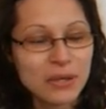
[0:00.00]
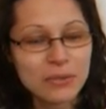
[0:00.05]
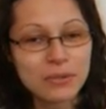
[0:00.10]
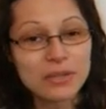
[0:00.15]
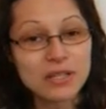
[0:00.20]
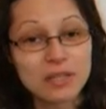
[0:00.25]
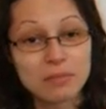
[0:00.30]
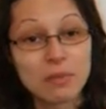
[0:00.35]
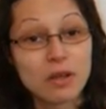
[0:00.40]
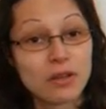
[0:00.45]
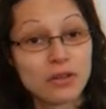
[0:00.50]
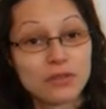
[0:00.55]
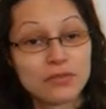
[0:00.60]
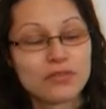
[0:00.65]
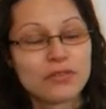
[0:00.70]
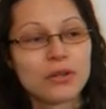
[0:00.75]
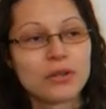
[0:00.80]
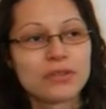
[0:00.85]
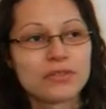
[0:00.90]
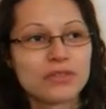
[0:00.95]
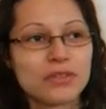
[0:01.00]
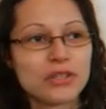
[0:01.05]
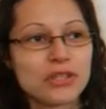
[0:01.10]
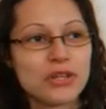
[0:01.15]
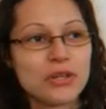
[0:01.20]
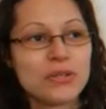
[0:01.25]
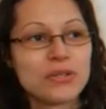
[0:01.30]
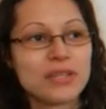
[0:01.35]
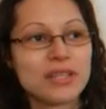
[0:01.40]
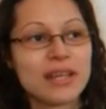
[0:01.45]
which is my own fault for
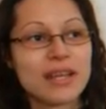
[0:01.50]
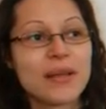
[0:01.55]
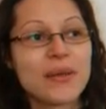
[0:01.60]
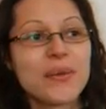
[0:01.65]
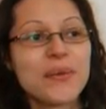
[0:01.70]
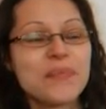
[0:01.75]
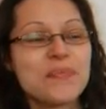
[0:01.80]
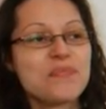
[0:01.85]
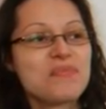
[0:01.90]
choosing it.